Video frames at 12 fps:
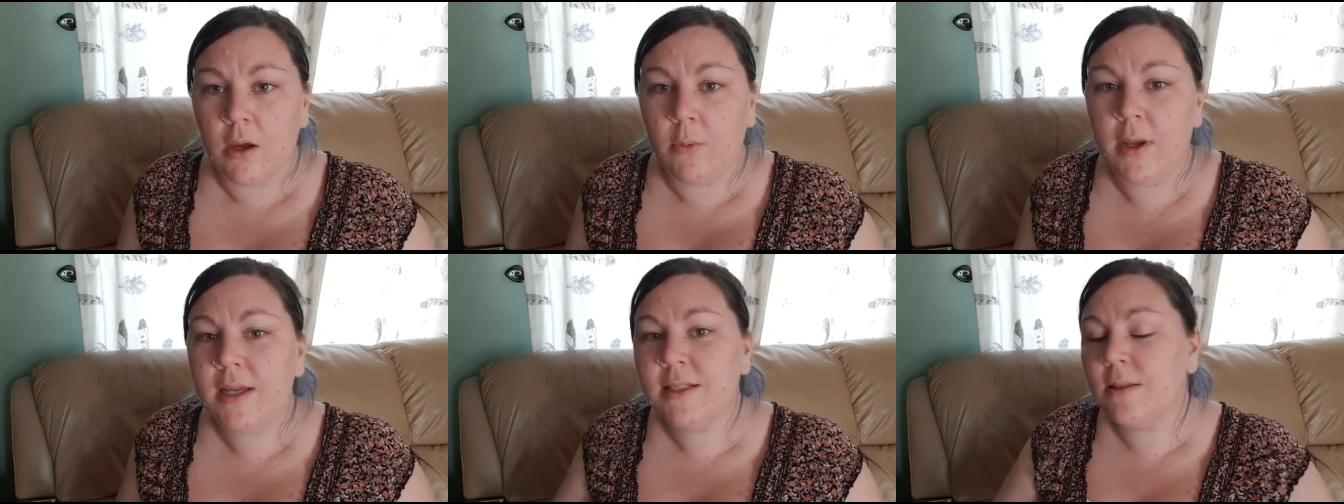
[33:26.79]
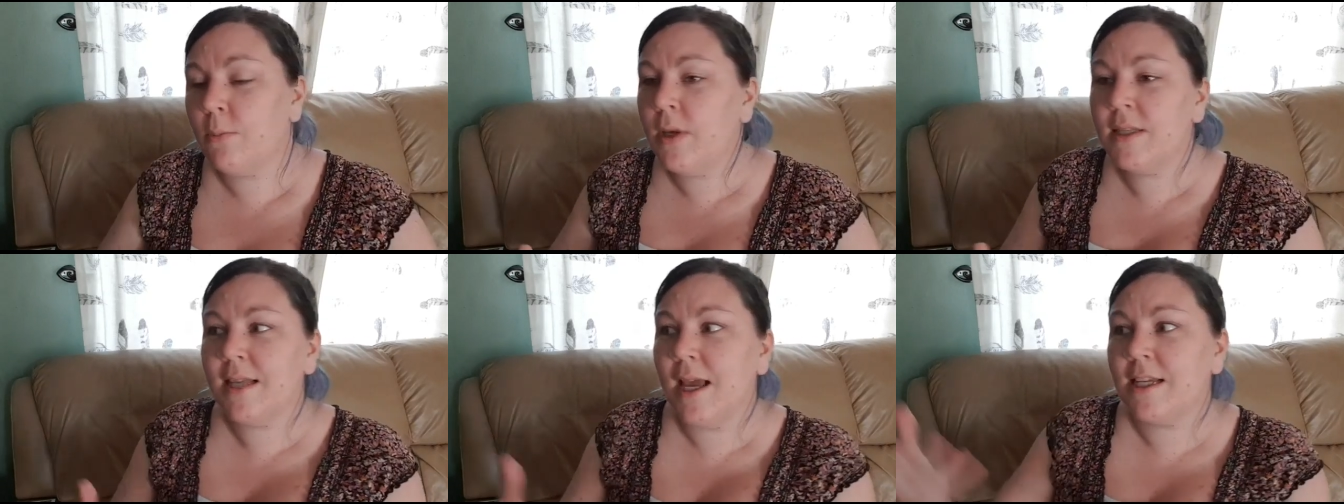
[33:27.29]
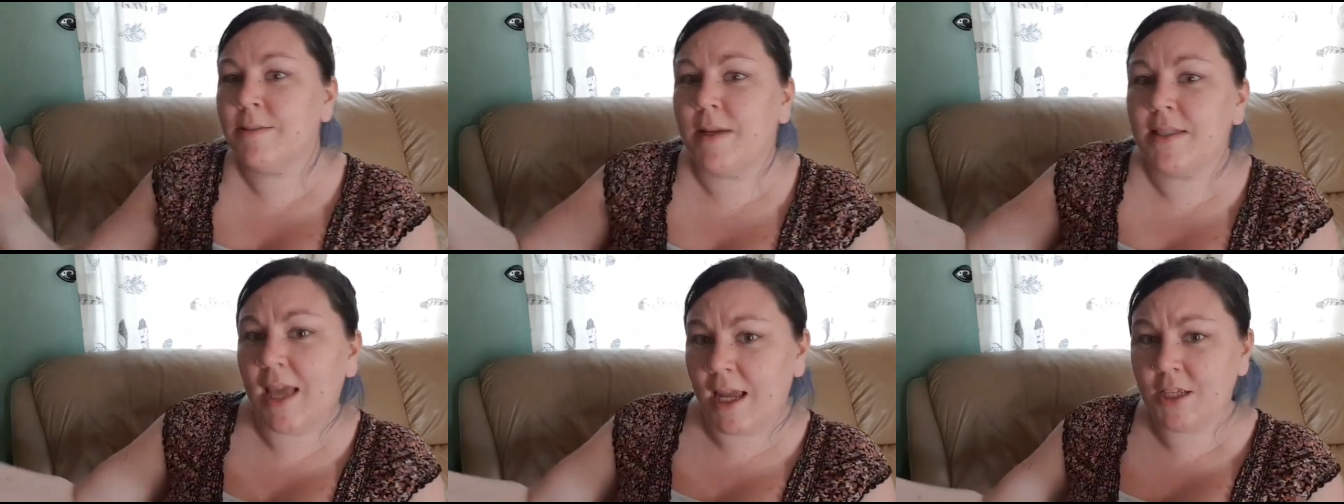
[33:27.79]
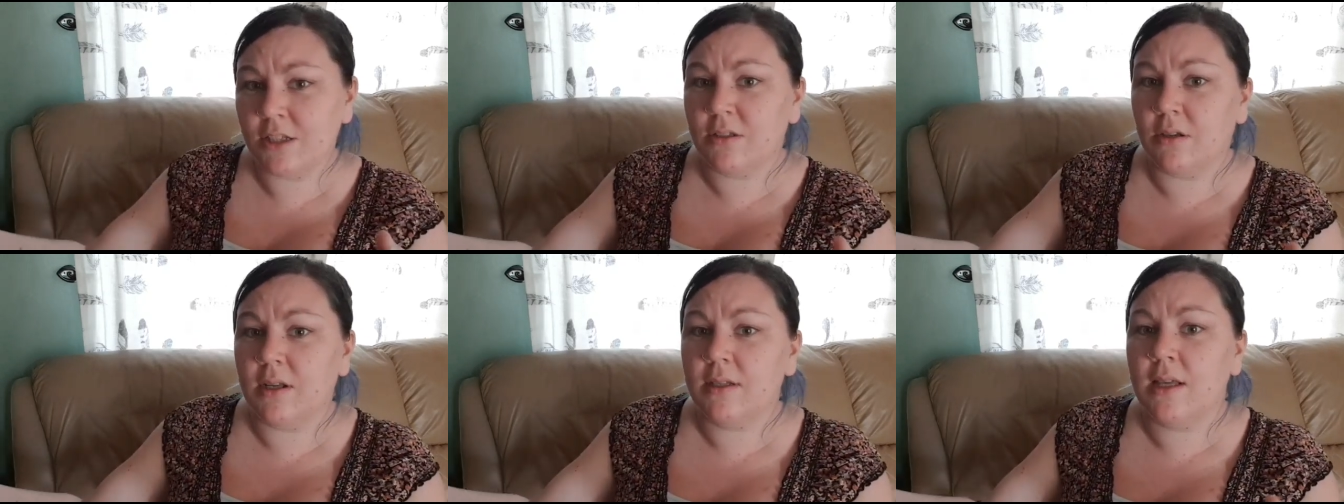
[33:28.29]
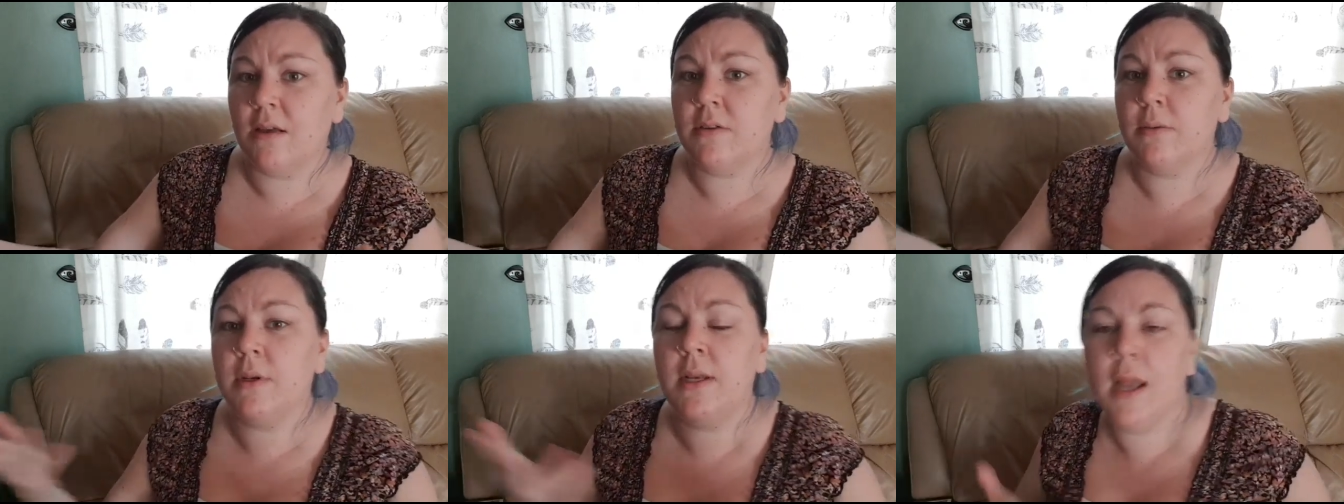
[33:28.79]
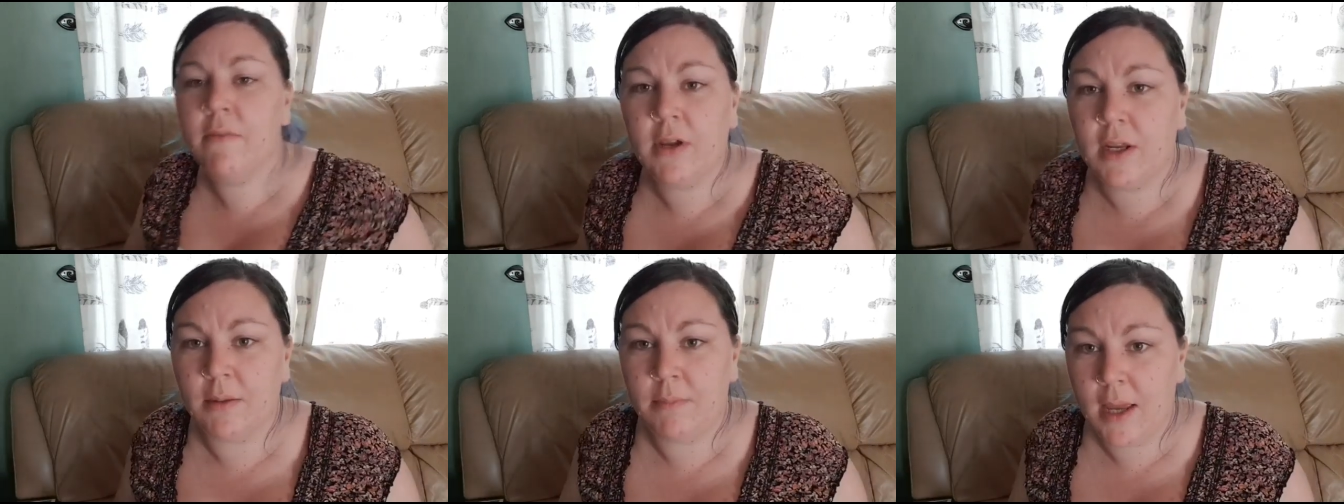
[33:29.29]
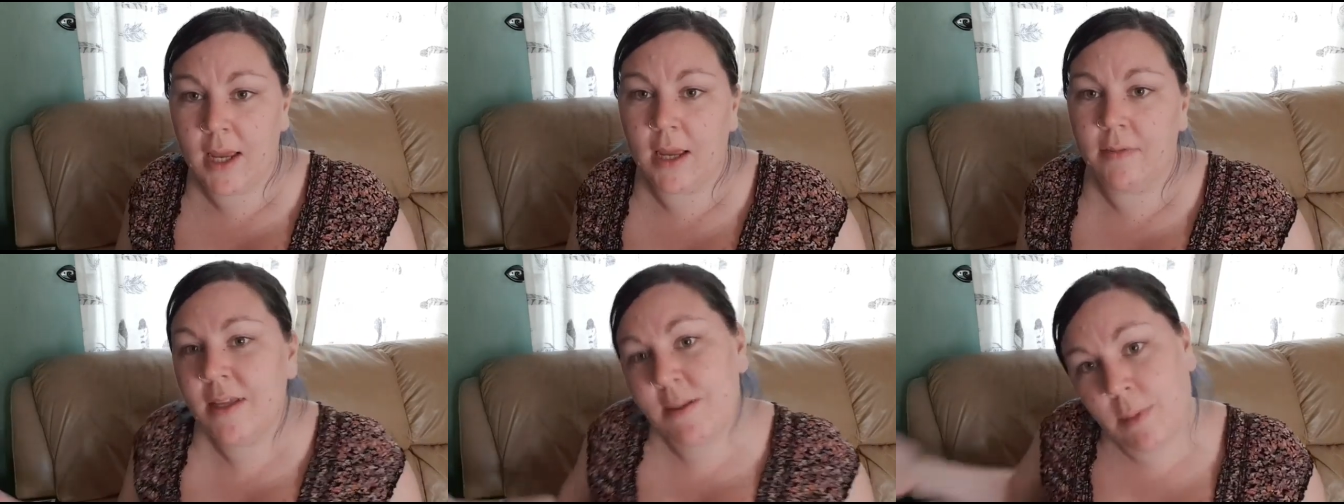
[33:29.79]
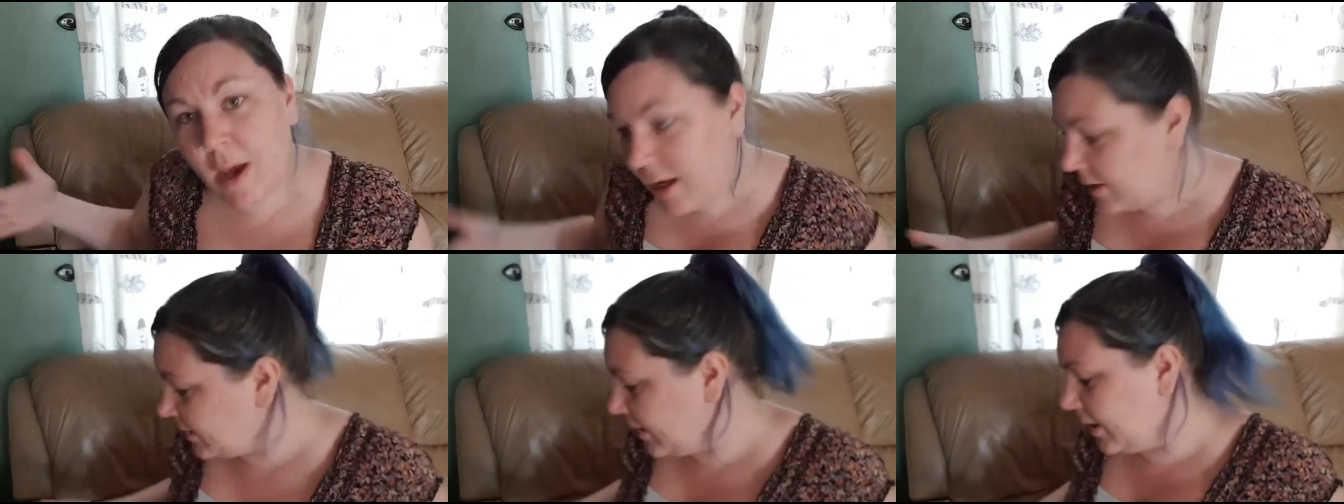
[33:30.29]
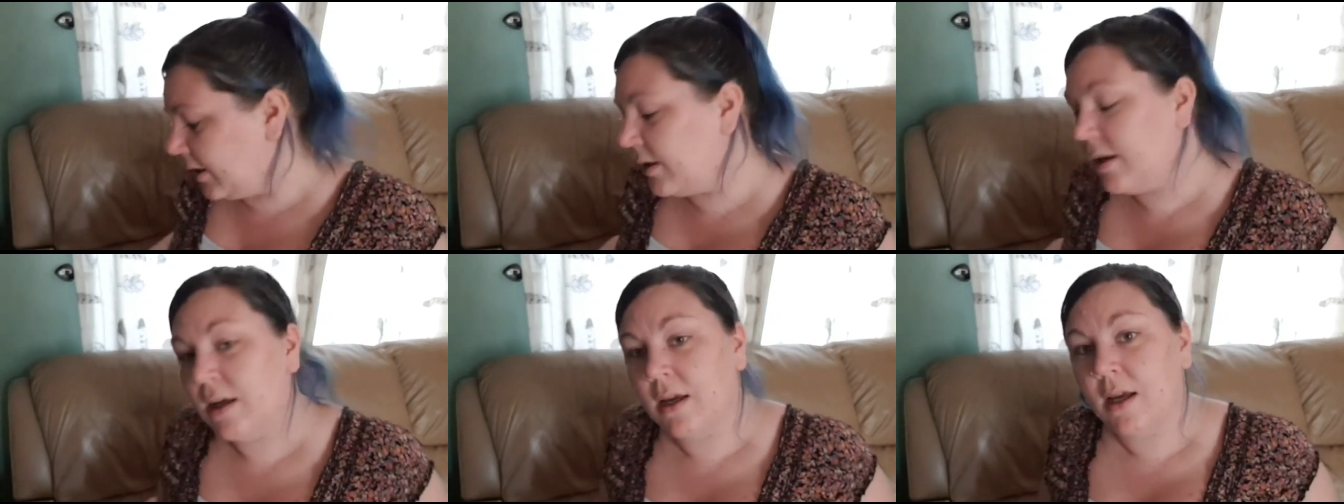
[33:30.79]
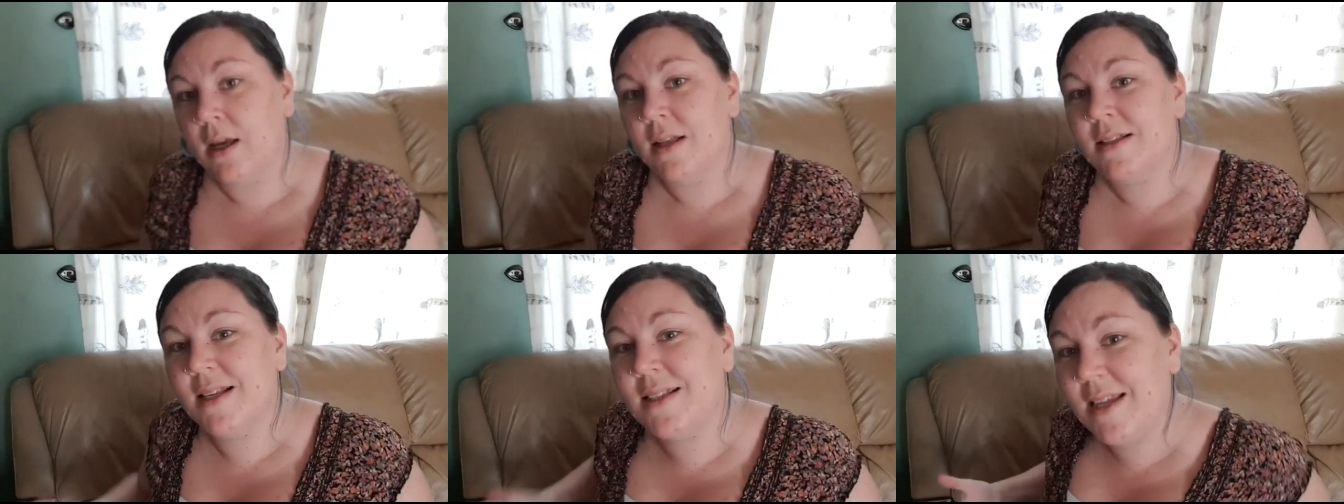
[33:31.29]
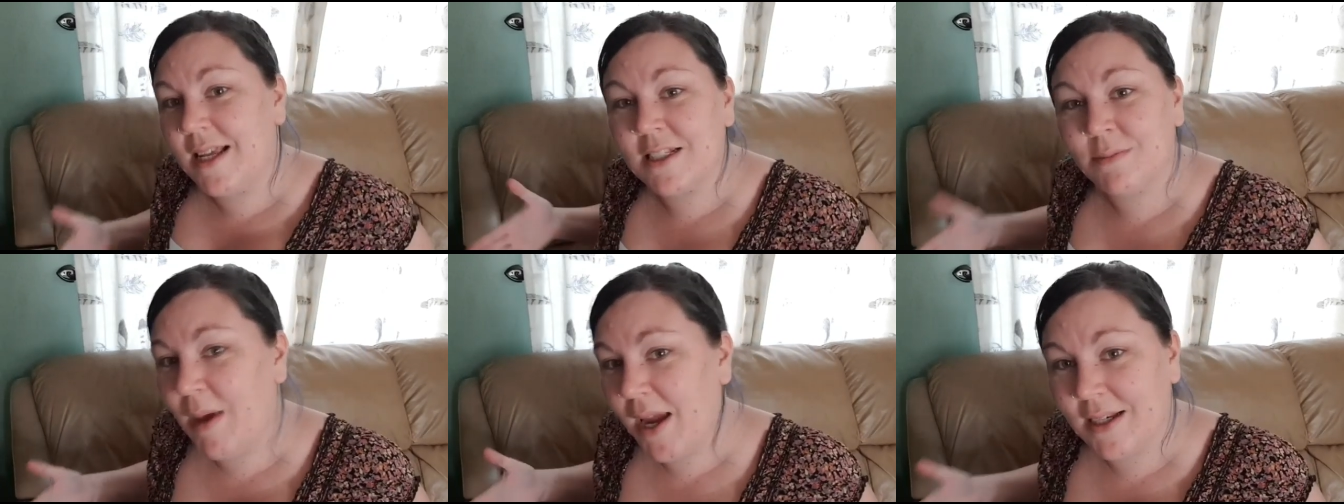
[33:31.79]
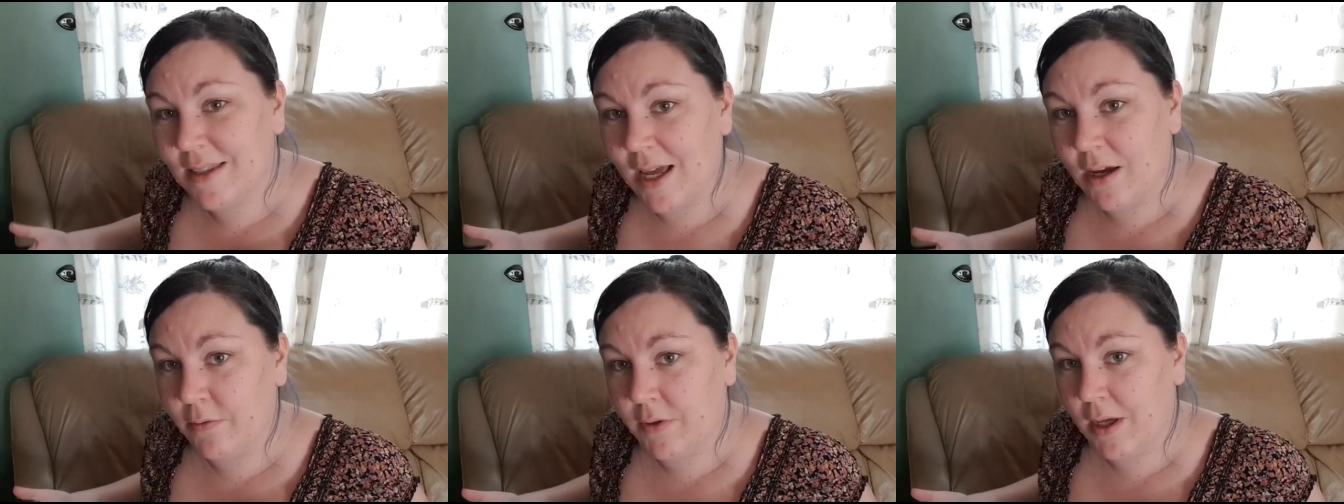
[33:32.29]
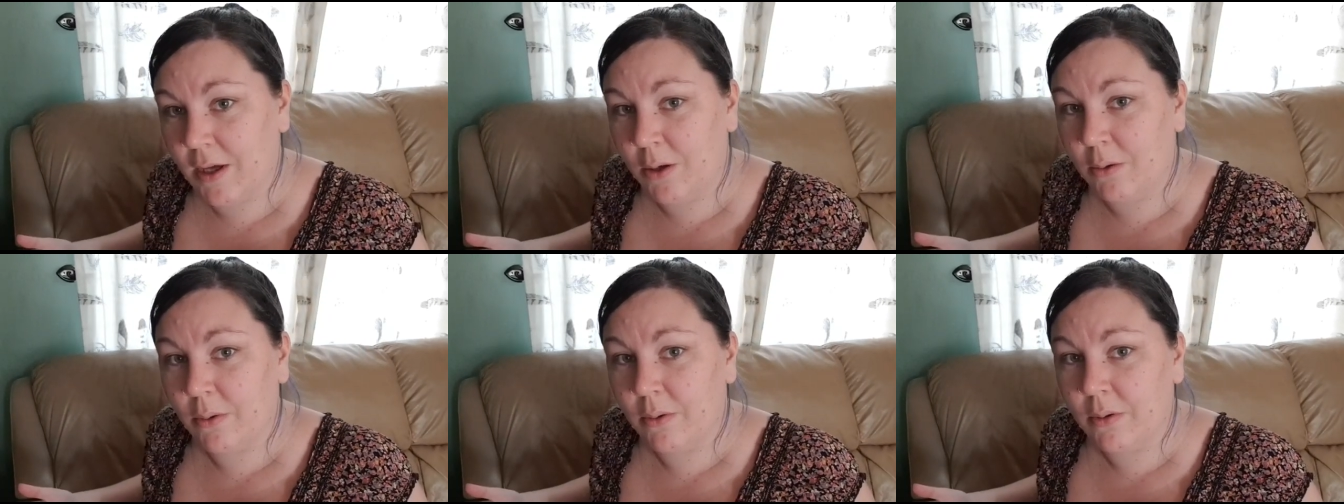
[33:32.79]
We, we set expectations on ourselves that we're never going to meet. And this person doesn't expect that of you.